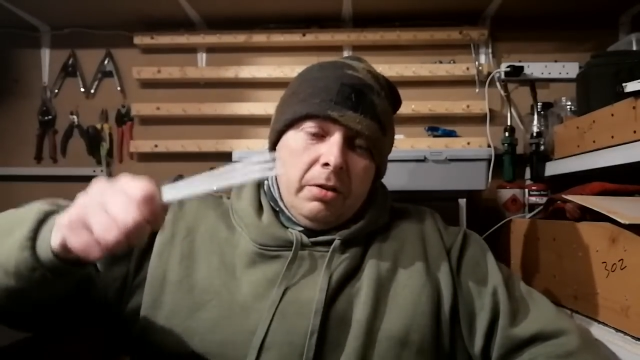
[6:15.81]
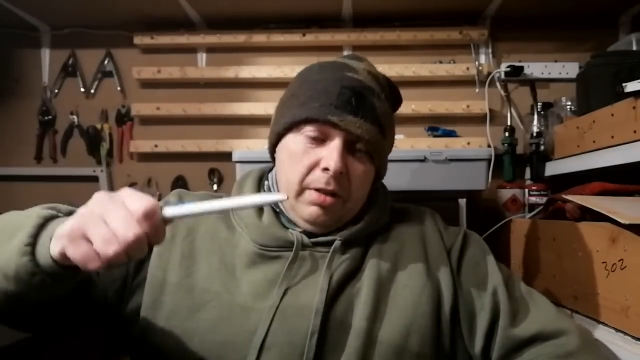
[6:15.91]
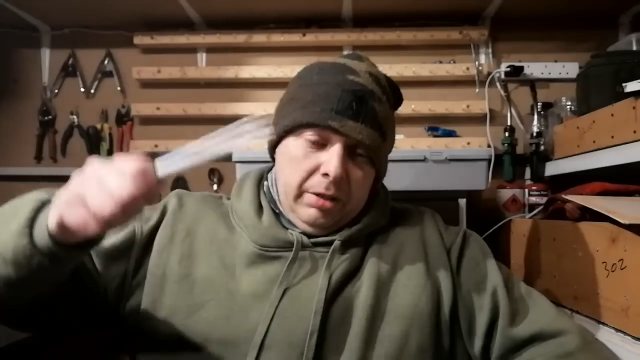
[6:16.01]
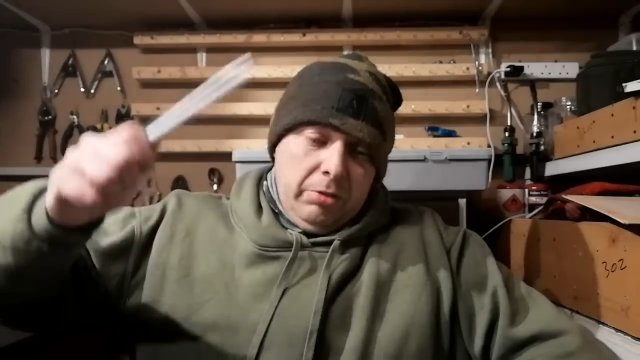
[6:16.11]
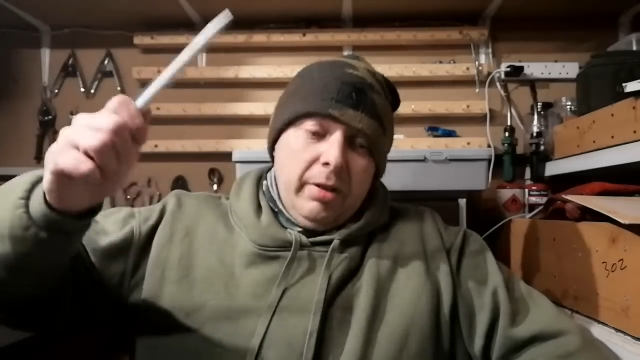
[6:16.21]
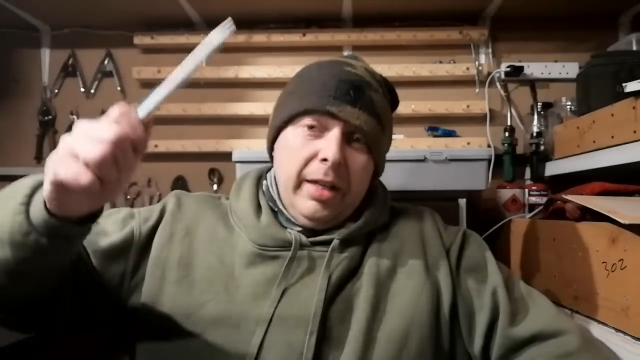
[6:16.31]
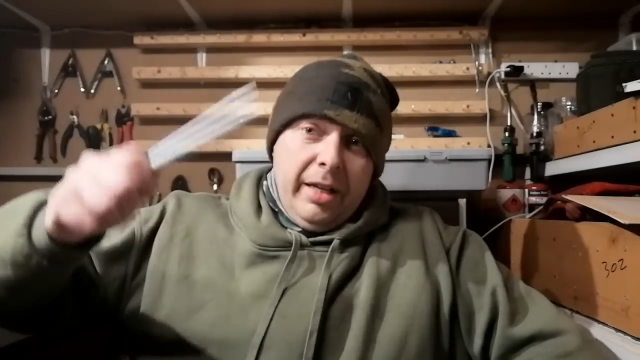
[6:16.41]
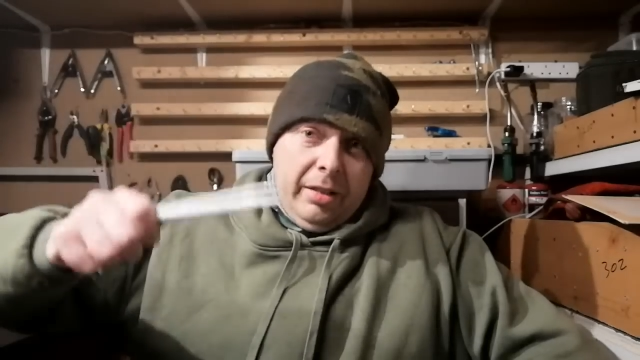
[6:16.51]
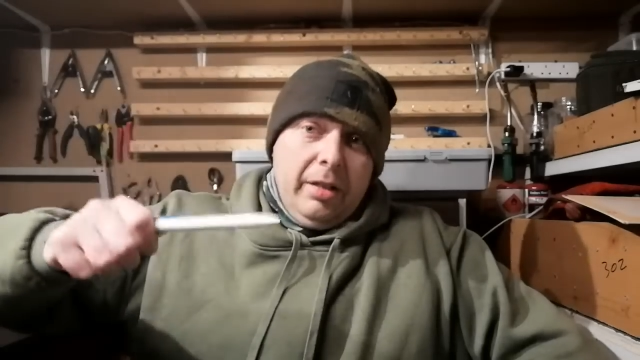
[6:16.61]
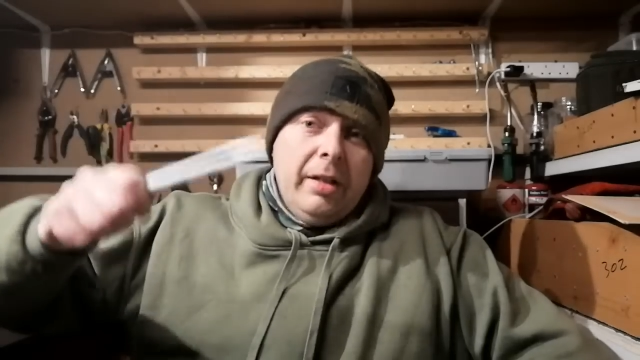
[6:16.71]
just literally
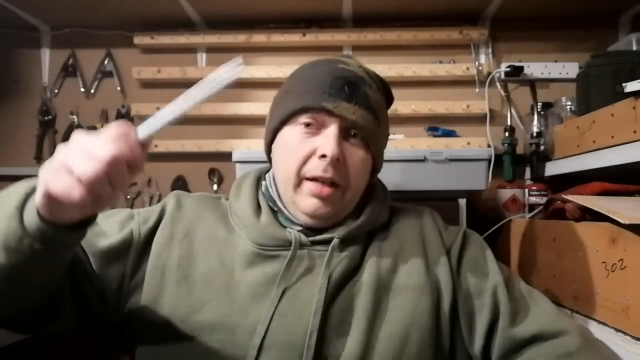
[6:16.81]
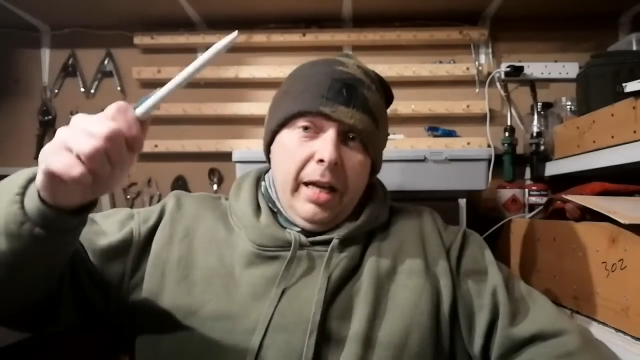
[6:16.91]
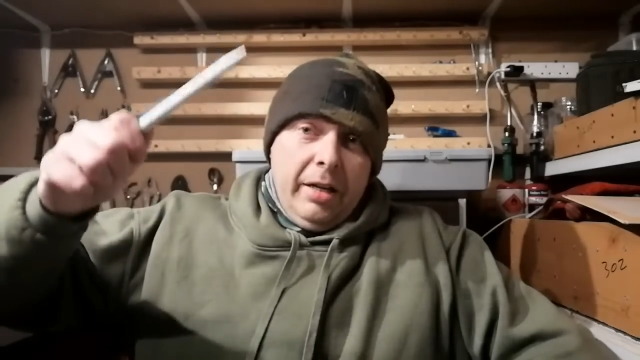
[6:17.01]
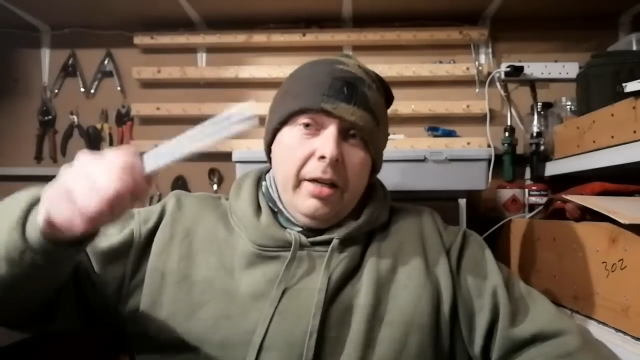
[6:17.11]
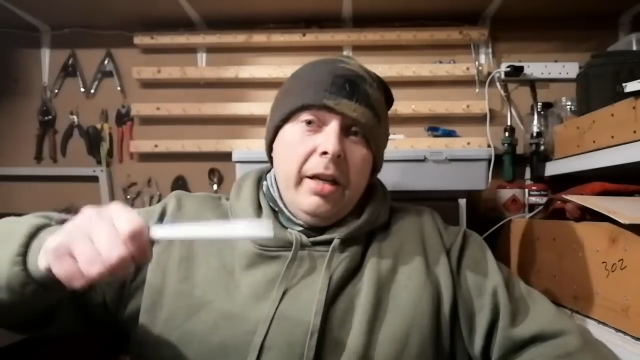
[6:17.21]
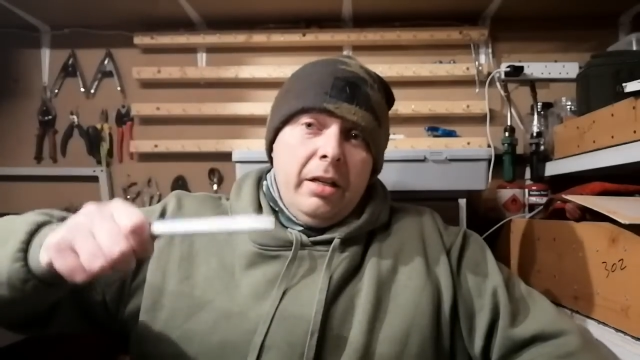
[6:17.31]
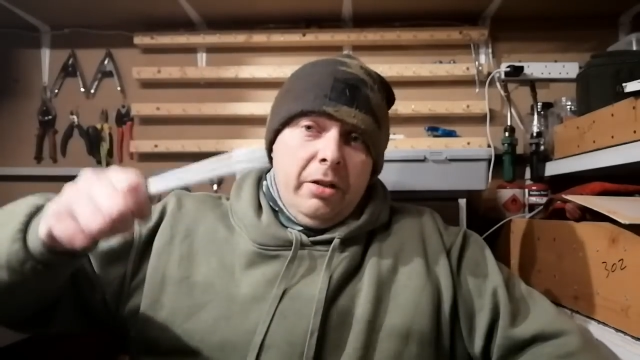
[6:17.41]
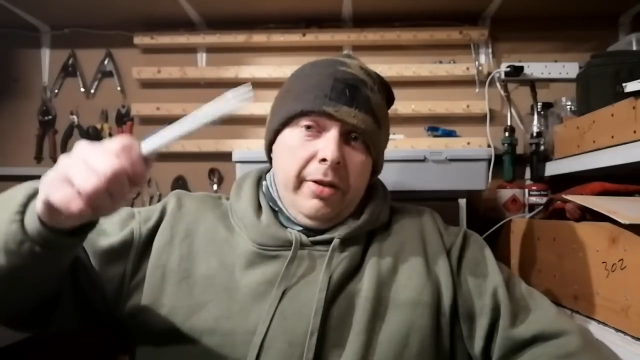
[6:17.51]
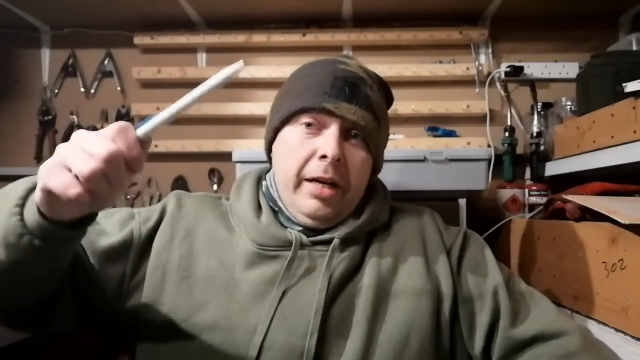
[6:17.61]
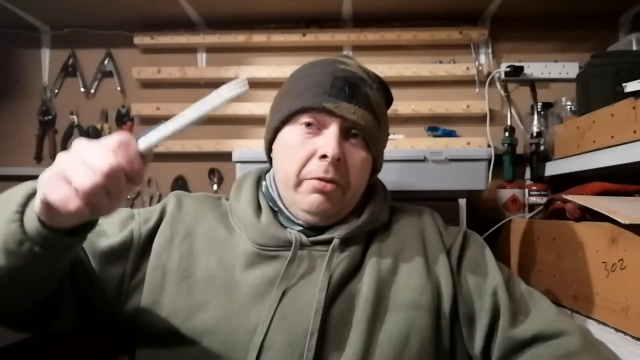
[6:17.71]
letting the lead hit
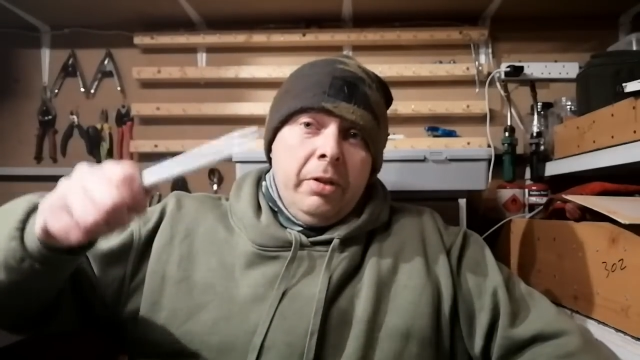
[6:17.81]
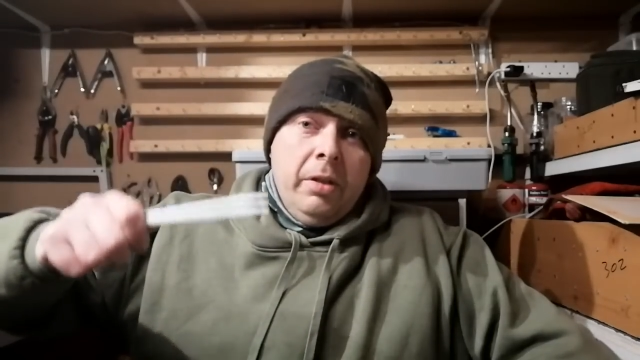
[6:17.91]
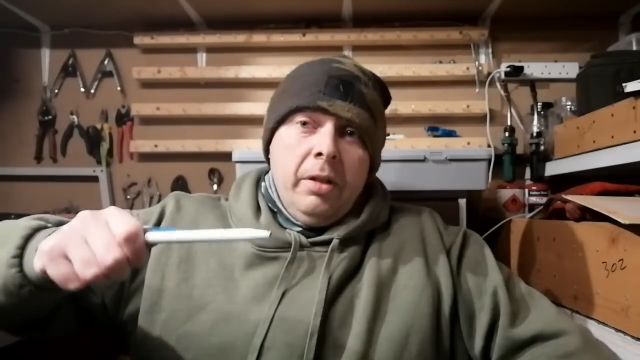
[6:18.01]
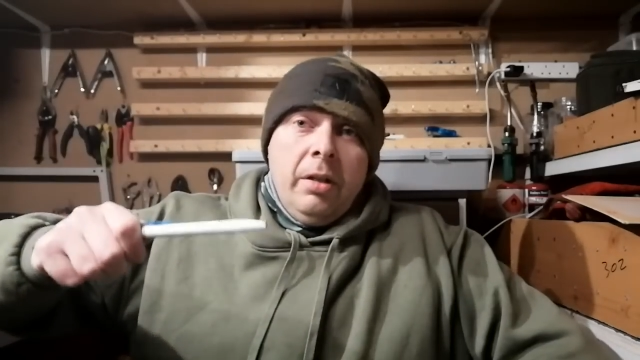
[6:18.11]
the ground.